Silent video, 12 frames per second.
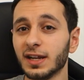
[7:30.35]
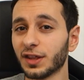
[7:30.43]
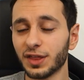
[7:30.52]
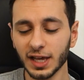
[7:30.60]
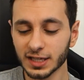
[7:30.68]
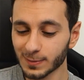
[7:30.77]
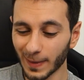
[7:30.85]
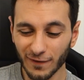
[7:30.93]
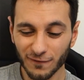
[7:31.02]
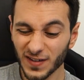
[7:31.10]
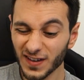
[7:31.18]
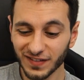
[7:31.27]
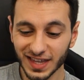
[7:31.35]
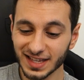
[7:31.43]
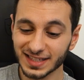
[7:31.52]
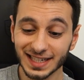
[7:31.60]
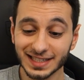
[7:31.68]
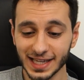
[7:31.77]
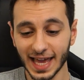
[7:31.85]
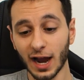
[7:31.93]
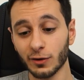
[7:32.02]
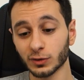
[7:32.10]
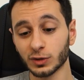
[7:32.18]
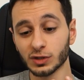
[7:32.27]
I think it's about 50-60
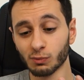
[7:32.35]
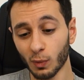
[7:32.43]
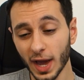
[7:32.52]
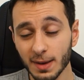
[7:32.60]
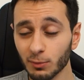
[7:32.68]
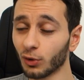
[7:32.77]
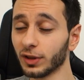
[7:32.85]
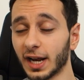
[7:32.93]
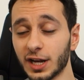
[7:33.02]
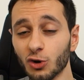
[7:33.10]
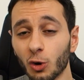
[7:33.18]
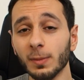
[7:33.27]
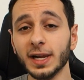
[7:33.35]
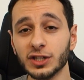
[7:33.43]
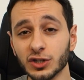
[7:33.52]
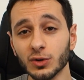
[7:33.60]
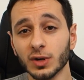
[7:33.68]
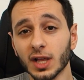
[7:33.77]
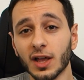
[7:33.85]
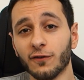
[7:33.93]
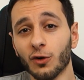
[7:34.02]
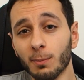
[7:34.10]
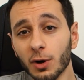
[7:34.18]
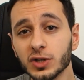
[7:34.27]
hours, which is way more than I normally do
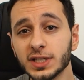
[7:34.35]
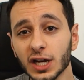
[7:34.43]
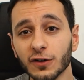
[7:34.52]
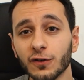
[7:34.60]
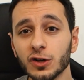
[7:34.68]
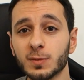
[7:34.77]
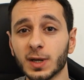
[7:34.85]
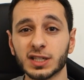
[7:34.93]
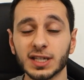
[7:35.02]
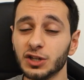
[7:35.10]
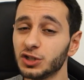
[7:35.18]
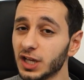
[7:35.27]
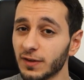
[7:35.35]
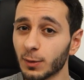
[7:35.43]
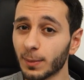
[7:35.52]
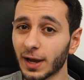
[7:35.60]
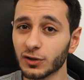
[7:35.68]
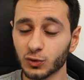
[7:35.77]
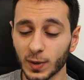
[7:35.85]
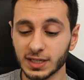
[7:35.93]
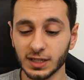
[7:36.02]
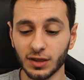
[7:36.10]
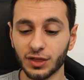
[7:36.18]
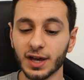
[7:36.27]
for most earphones, because I usually give them about
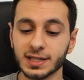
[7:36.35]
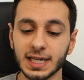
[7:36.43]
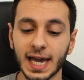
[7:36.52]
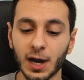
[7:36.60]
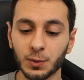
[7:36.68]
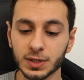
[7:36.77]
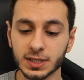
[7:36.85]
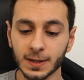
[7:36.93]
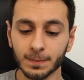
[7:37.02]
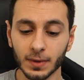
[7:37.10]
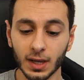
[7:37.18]
20 to 30 hours,